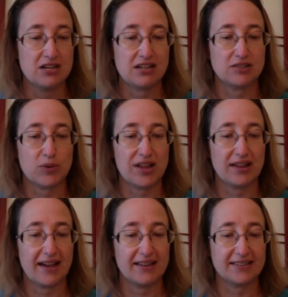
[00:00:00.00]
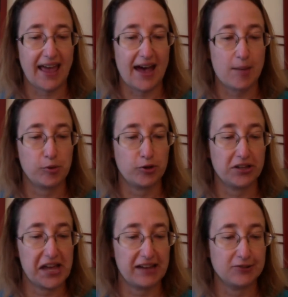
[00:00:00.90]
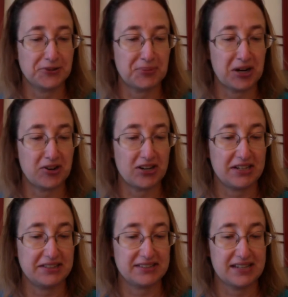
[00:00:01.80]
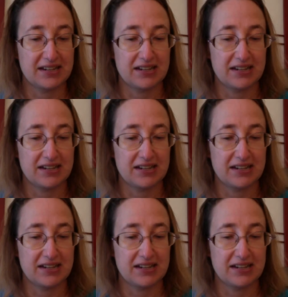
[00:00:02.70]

as well as apple, elderberries,